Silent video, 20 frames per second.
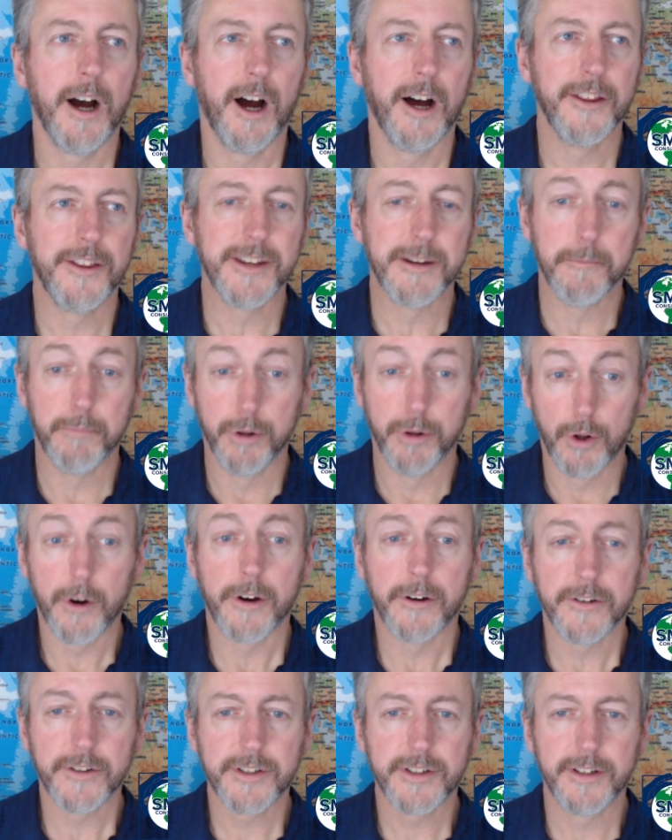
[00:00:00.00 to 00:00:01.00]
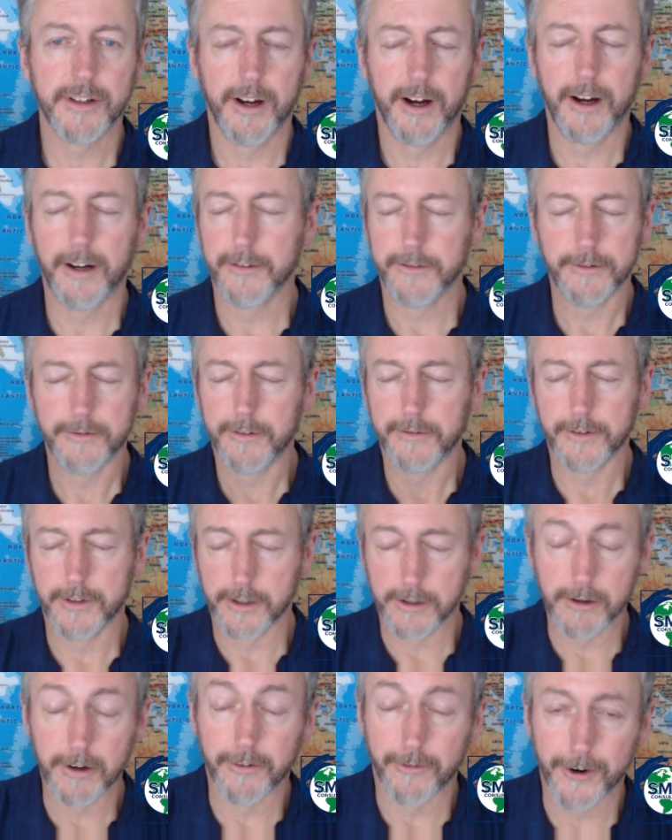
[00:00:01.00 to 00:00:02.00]
the employers, the
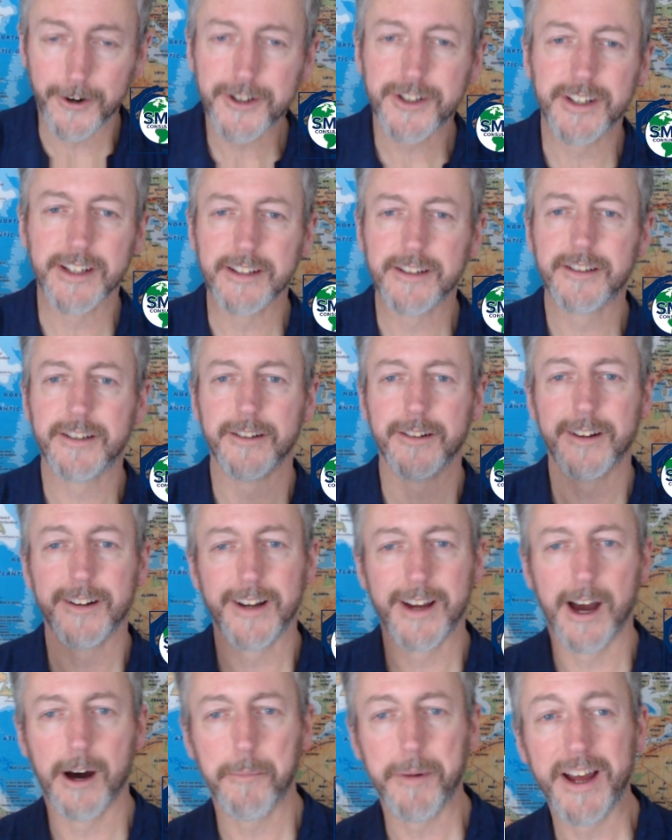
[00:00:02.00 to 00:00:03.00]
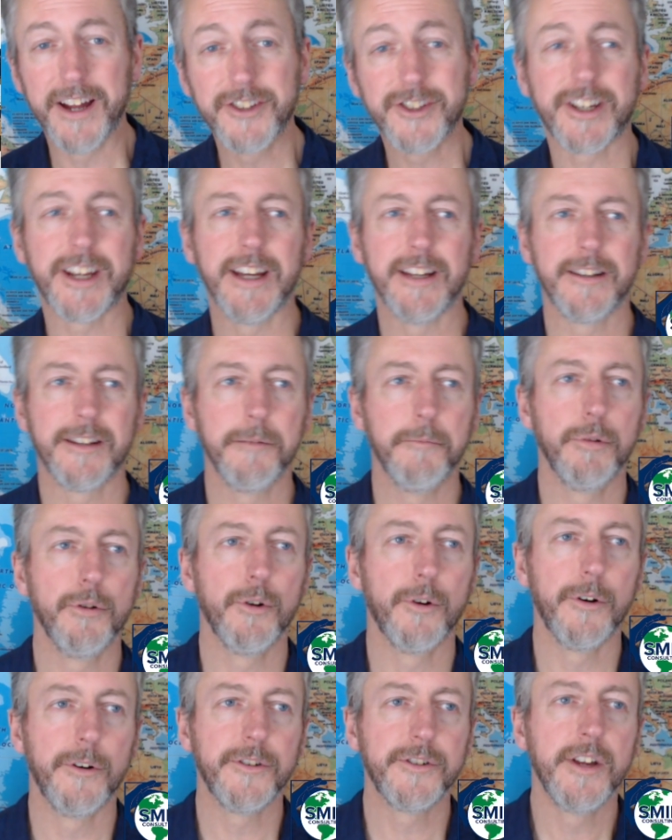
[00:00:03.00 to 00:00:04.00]
universities, to help educate the
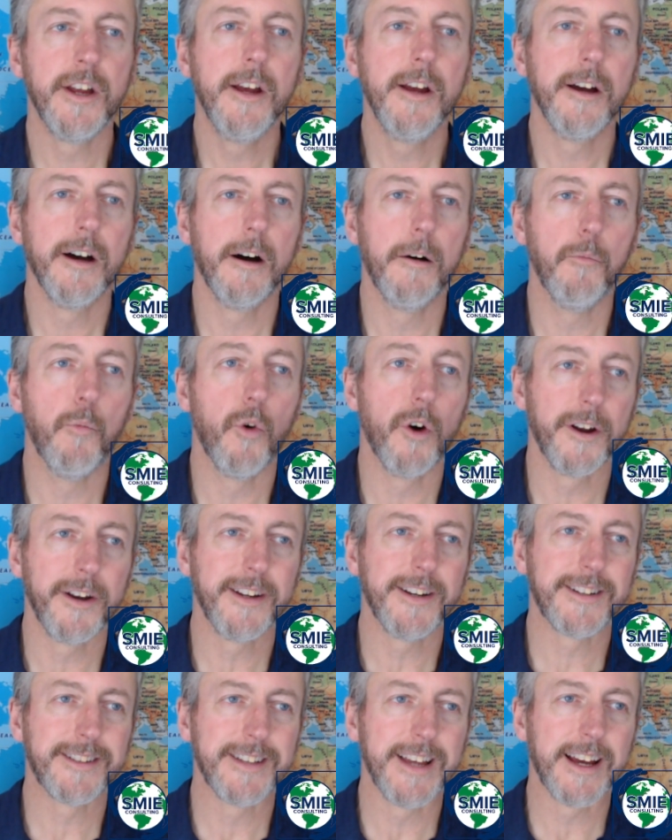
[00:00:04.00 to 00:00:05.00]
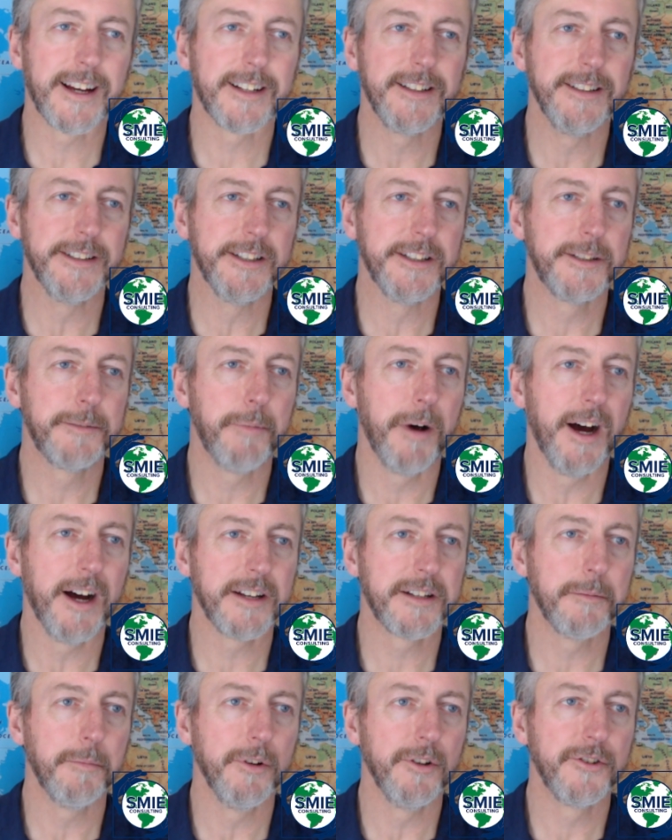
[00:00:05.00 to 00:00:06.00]
employers on what exactly is
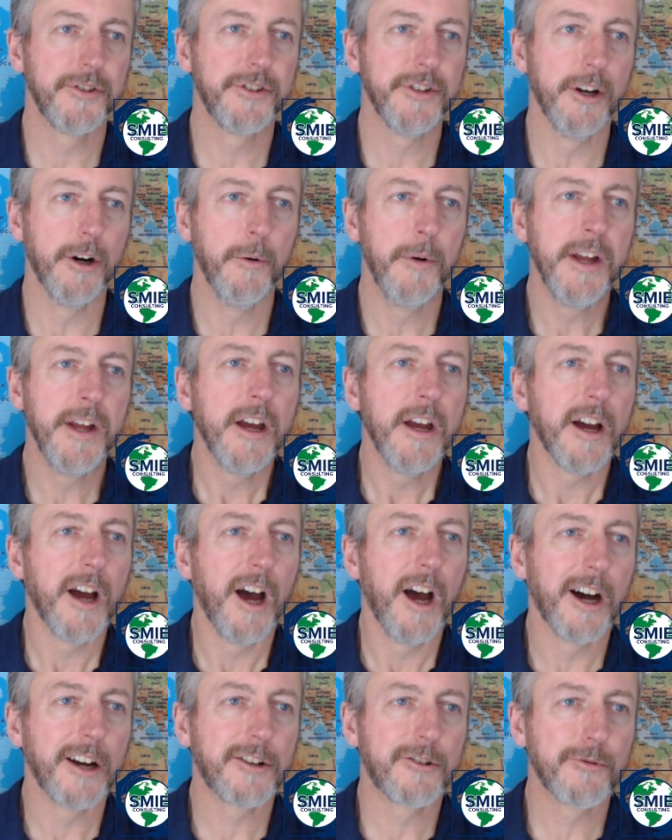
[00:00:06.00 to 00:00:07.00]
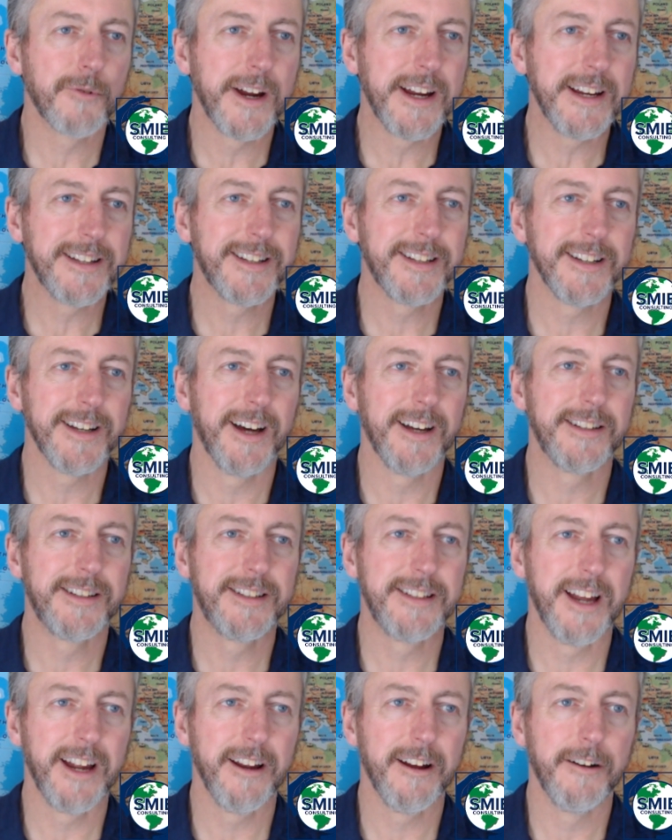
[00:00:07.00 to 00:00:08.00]
possible. So great
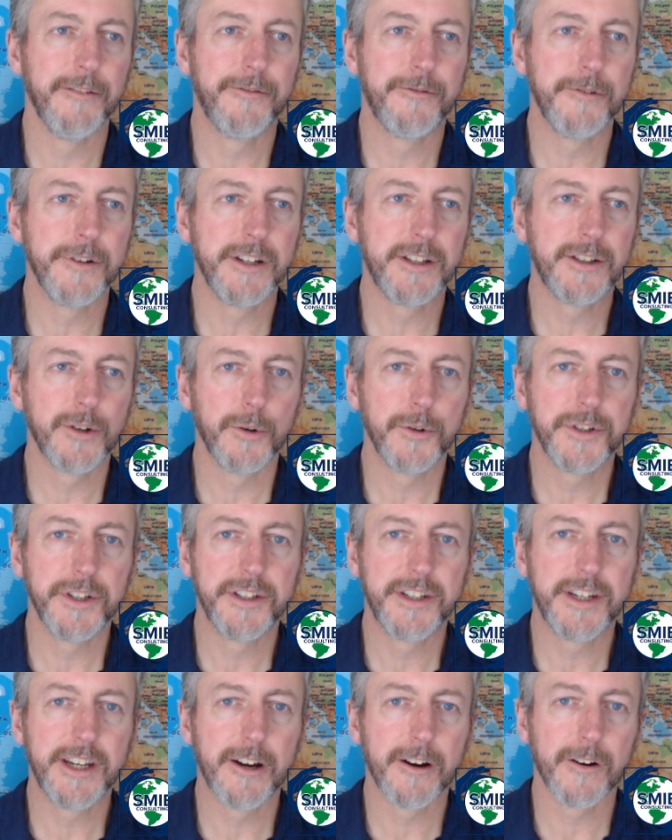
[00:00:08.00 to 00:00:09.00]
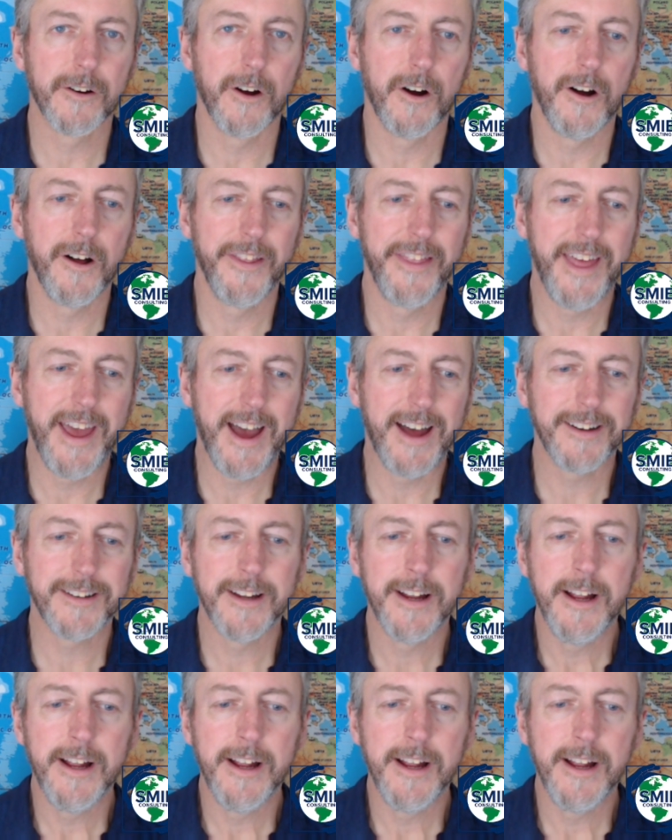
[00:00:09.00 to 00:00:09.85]
set of resources here on that.